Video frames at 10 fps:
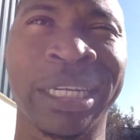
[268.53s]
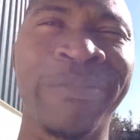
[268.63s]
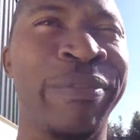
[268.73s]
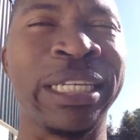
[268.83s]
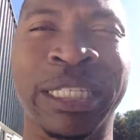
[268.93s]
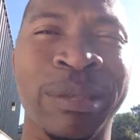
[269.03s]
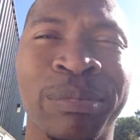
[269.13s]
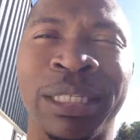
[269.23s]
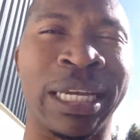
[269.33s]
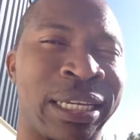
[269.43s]
convinced
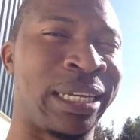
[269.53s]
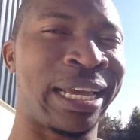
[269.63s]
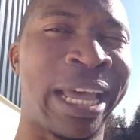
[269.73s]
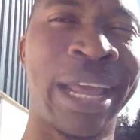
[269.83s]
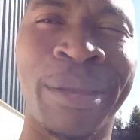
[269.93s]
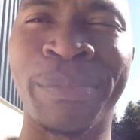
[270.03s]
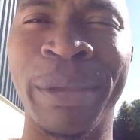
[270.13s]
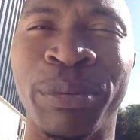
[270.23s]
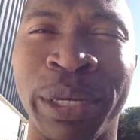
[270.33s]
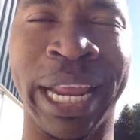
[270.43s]
him to have a
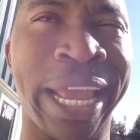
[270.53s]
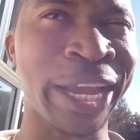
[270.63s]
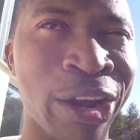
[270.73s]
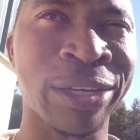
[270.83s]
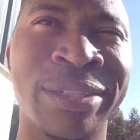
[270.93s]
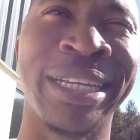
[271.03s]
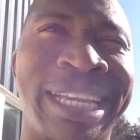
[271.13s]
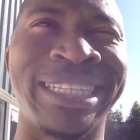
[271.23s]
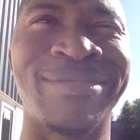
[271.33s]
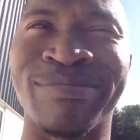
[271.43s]
baby with Hagar.
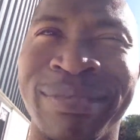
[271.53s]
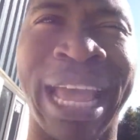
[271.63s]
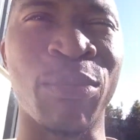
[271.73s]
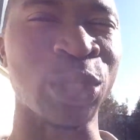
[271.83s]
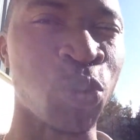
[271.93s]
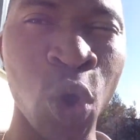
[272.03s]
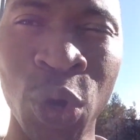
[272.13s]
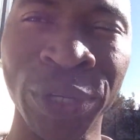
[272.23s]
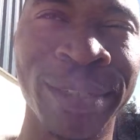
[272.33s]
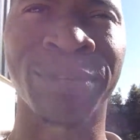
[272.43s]
And that was
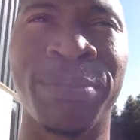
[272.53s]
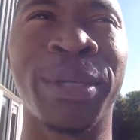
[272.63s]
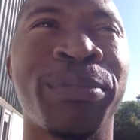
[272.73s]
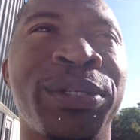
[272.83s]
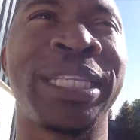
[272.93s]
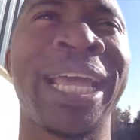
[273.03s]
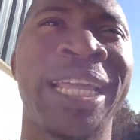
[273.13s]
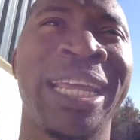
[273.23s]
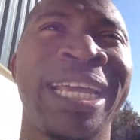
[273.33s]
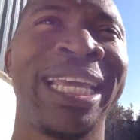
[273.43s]
wrong. Remember
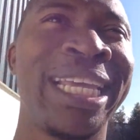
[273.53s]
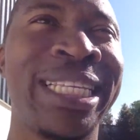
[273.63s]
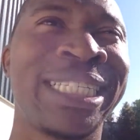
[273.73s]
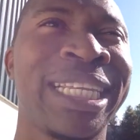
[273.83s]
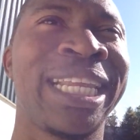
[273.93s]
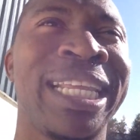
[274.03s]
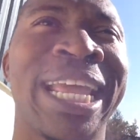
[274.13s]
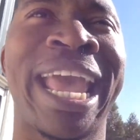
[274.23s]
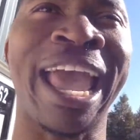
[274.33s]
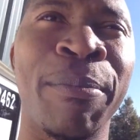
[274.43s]
that incident
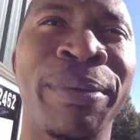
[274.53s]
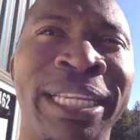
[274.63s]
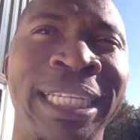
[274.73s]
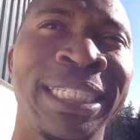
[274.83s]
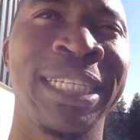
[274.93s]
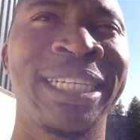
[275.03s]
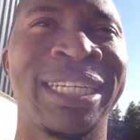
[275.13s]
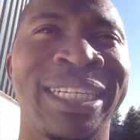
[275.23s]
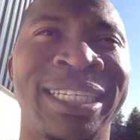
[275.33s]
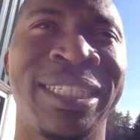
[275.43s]
happening?
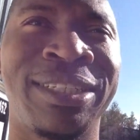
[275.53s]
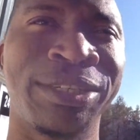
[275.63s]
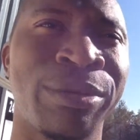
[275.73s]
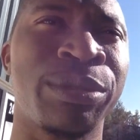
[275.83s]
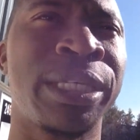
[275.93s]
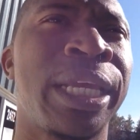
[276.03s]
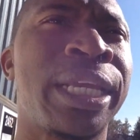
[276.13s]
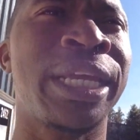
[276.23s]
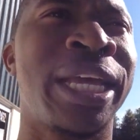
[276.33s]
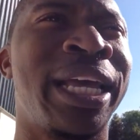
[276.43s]
You know what I'm
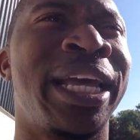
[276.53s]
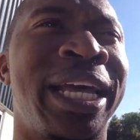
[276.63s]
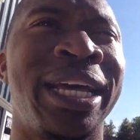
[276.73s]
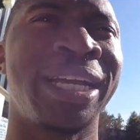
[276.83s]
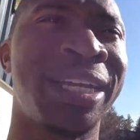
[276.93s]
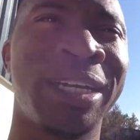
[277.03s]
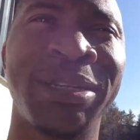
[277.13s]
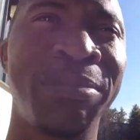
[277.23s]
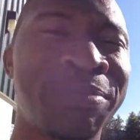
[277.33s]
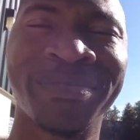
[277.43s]
saying?
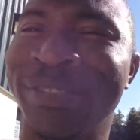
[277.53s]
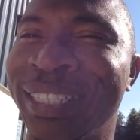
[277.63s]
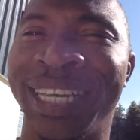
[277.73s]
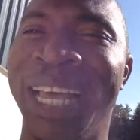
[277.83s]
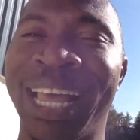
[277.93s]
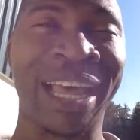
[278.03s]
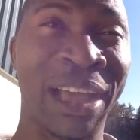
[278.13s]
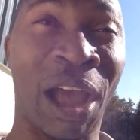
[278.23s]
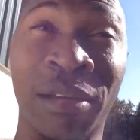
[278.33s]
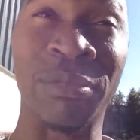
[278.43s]

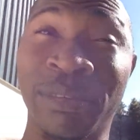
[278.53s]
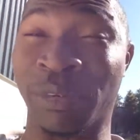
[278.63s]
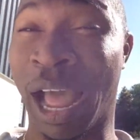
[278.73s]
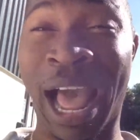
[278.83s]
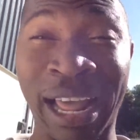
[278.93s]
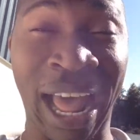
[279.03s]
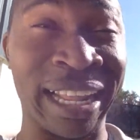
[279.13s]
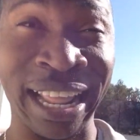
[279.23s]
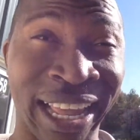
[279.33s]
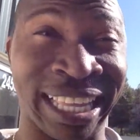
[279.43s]

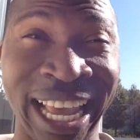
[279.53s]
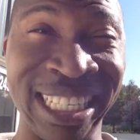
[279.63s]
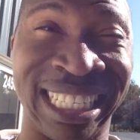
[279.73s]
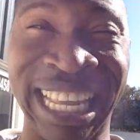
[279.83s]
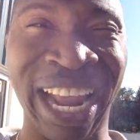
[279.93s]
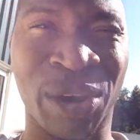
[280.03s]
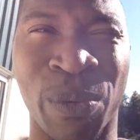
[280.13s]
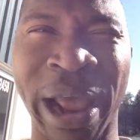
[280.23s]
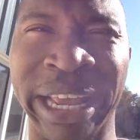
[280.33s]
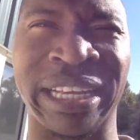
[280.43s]
I guess
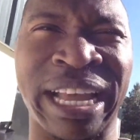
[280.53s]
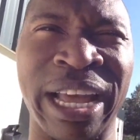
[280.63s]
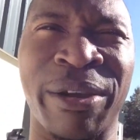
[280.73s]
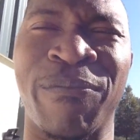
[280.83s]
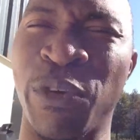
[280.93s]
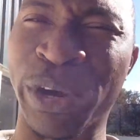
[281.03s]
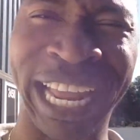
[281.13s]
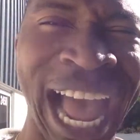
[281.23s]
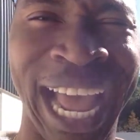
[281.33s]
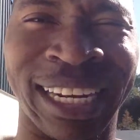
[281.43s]
Zachariah kind of
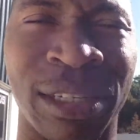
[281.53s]
forgot,